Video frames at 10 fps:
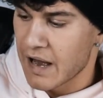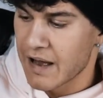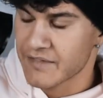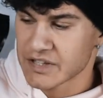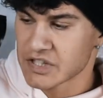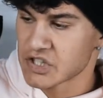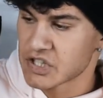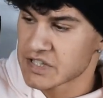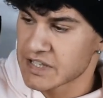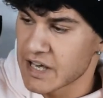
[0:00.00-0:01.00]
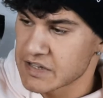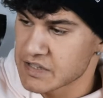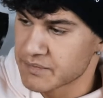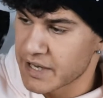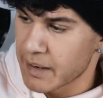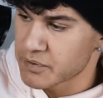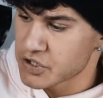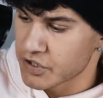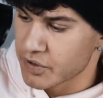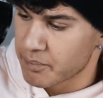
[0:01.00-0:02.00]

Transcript: And this is just to get some temperature in the